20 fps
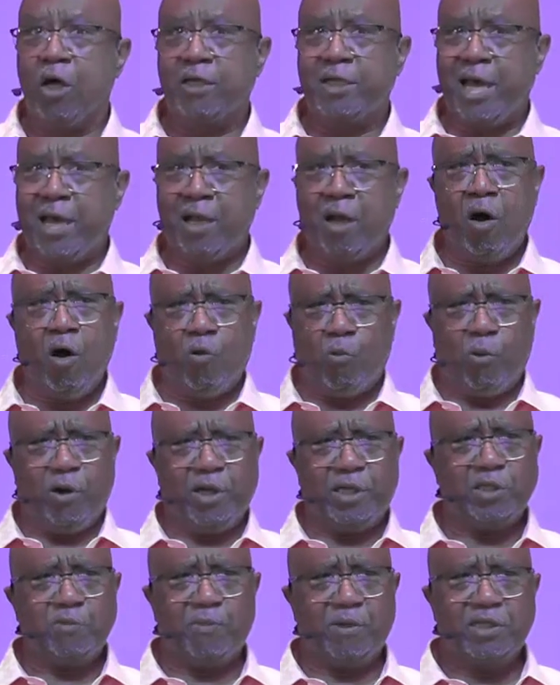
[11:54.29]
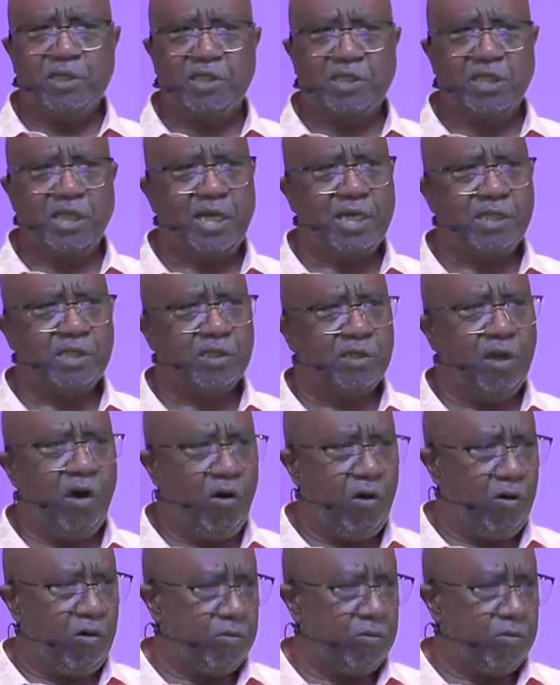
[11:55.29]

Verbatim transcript: Not always, but it says no.